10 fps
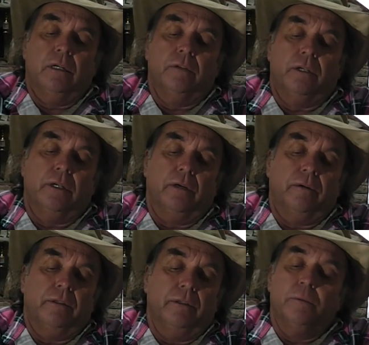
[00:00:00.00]

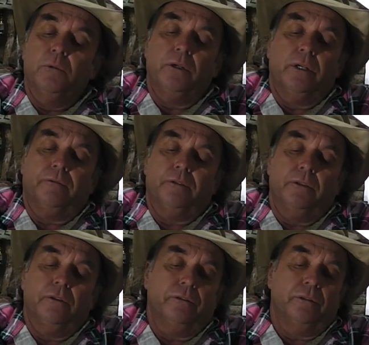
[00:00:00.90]
So you might have to
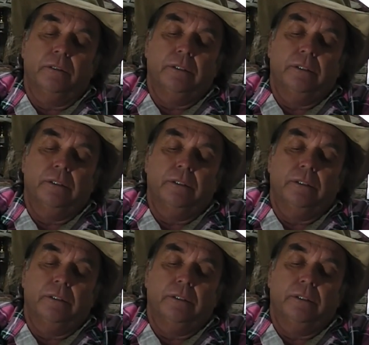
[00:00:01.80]
use